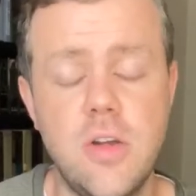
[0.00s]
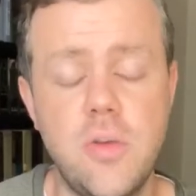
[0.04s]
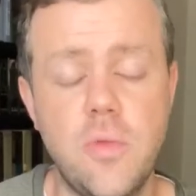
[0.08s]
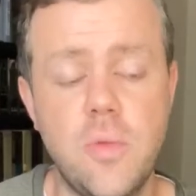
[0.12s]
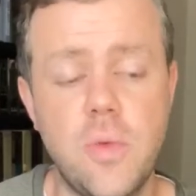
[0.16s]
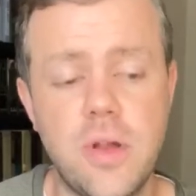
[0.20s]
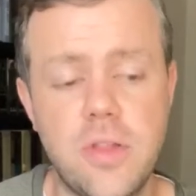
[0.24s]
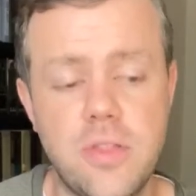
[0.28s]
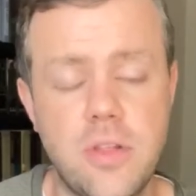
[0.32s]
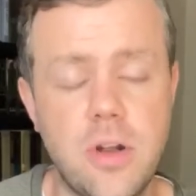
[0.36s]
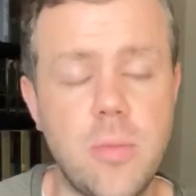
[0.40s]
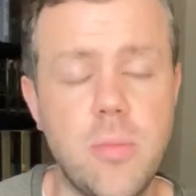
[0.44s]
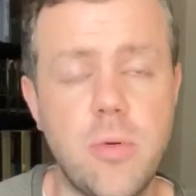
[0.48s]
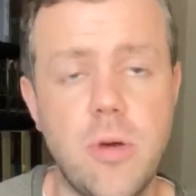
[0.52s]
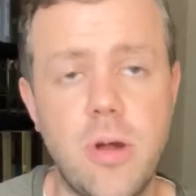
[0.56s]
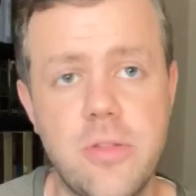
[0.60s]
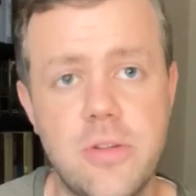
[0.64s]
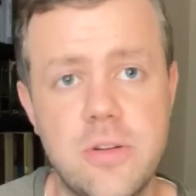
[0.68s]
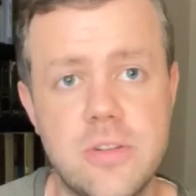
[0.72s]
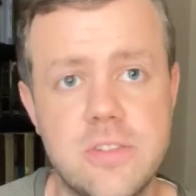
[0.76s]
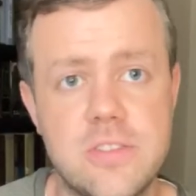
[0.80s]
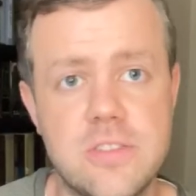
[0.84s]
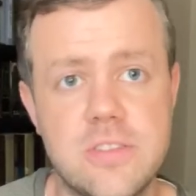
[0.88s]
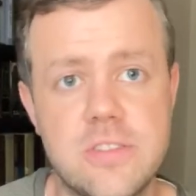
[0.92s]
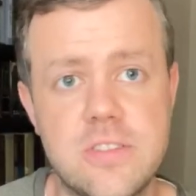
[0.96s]
with our
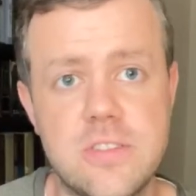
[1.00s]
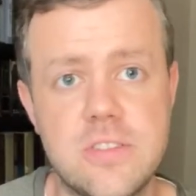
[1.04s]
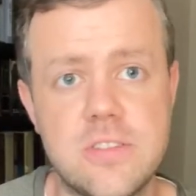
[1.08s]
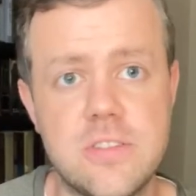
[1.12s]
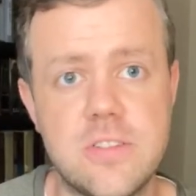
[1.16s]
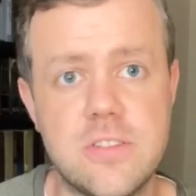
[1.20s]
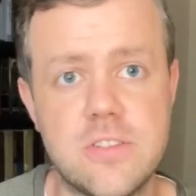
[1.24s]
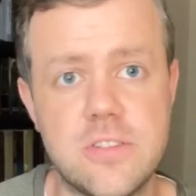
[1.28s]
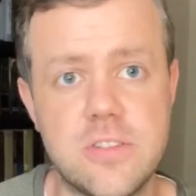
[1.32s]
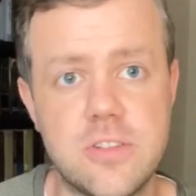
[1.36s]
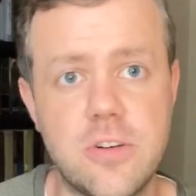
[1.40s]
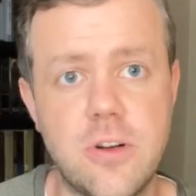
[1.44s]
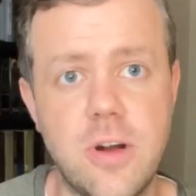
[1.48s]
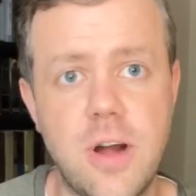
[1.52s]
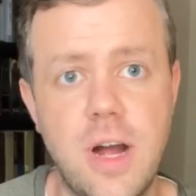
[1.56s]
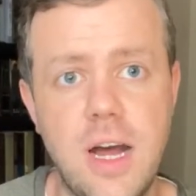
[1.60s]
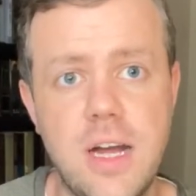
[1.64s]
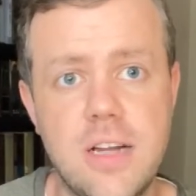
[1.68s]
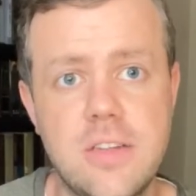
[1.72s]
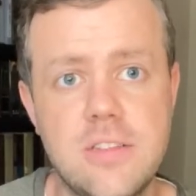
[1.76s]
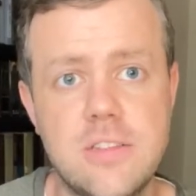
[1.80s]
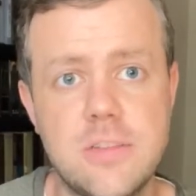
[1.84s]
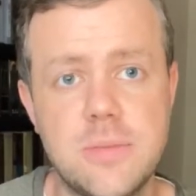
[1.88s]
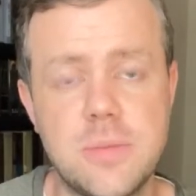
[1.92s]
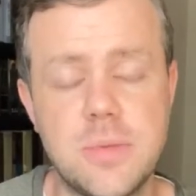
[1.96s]
brothers and sisters in
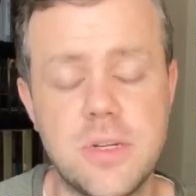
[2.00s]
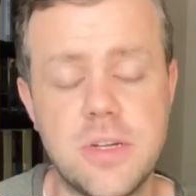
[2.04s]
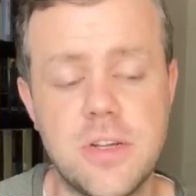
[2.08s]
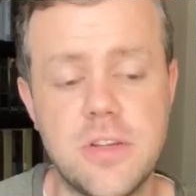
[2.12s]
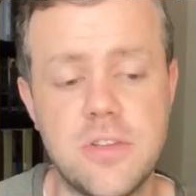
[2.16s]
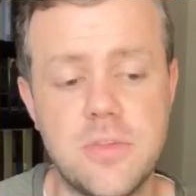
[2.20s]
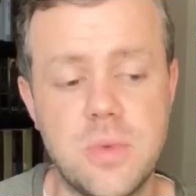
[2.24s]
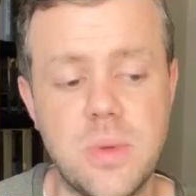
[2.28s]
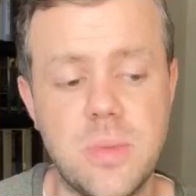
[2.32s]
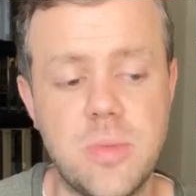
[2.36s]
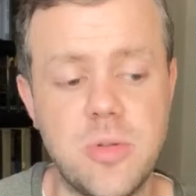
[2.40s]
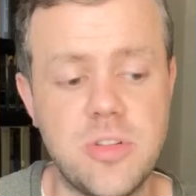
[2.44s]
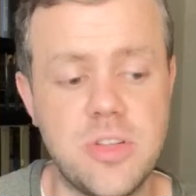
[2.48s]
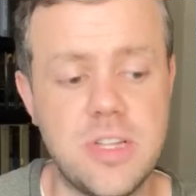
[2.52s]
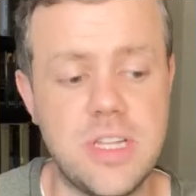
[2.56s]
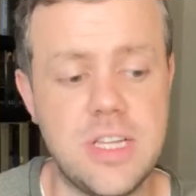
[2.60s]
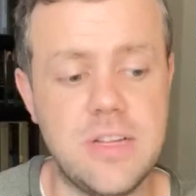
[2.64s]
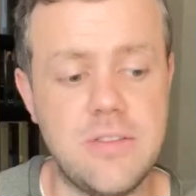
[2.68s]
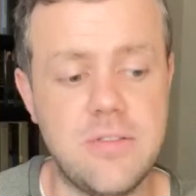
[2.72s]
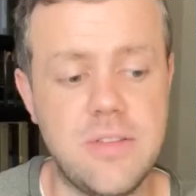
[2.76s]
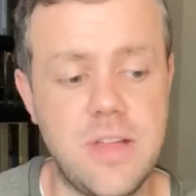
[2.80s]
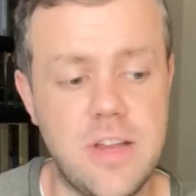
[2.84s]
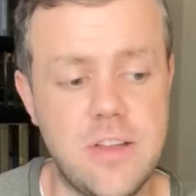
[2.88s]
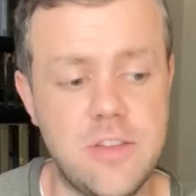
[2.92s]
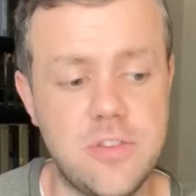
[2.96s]
Christ because we
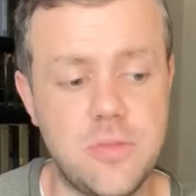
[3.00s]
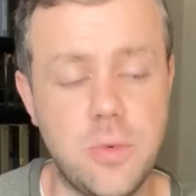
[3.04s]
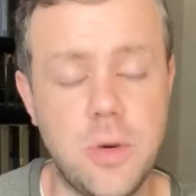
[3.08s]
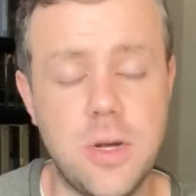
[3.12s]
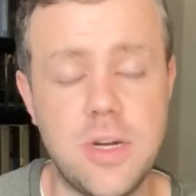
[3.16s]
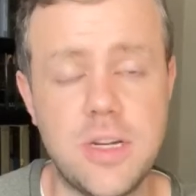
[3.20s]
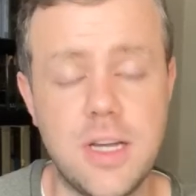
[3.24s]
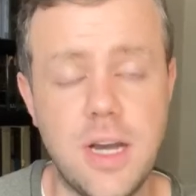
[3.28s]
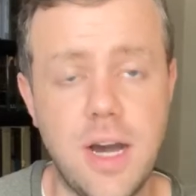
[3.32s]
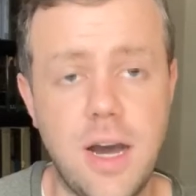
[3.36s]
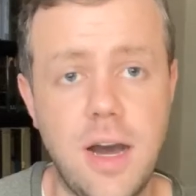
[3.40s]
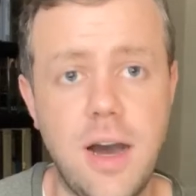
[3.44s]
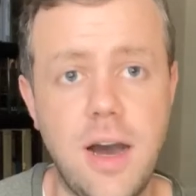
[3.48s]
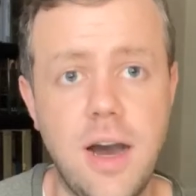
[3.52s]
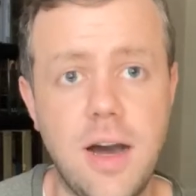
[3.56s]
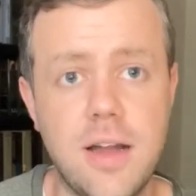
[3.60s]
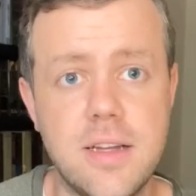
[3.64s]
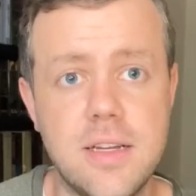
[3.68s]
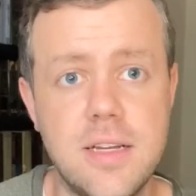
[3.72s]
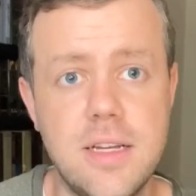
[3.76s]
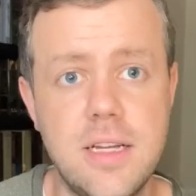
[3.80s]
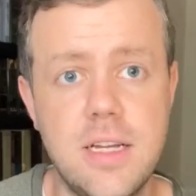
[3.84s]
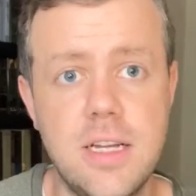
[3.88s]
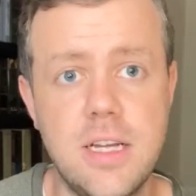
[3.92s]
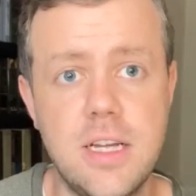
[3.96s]
believe that is what
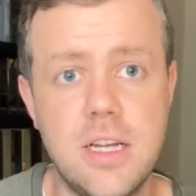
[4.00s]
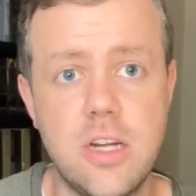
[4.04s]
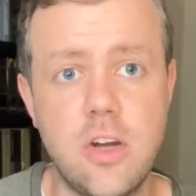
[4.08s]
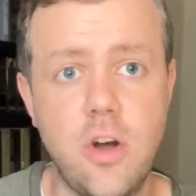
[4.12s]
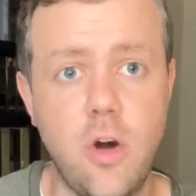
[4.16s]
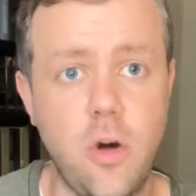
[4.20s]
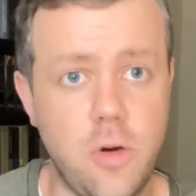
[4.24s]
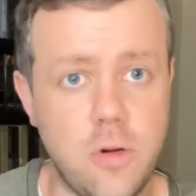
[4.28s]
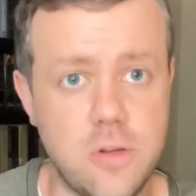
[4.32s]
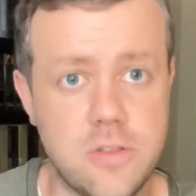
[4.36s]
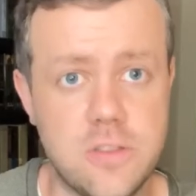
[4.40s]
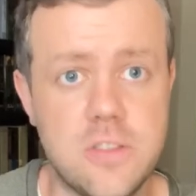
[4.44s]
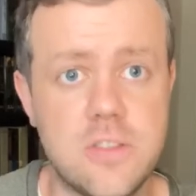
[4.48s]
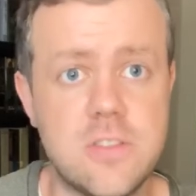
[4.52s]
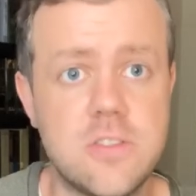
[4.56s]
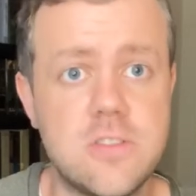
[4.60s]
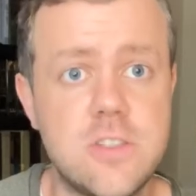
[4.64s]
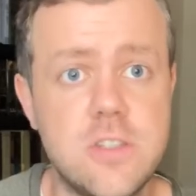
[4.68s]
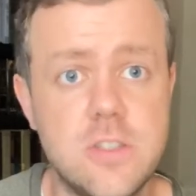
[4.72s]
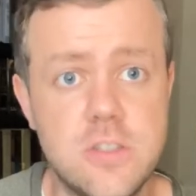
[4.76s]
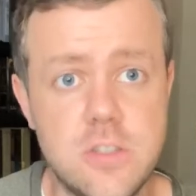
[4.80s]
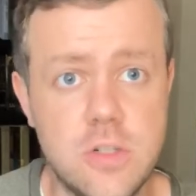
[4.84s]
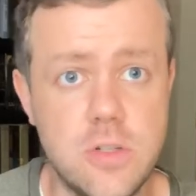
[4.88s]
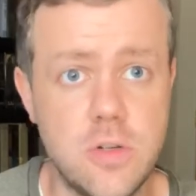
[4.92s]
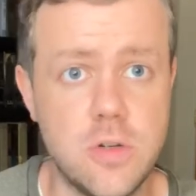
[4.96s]
God calls us
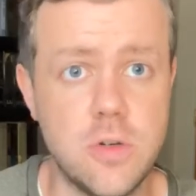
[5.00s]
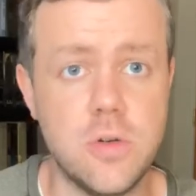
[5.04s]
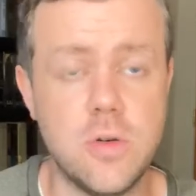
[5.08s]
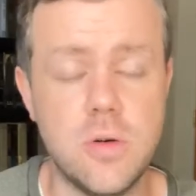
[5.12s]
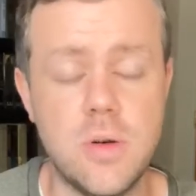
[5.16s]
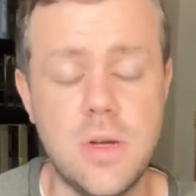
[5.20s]
to do.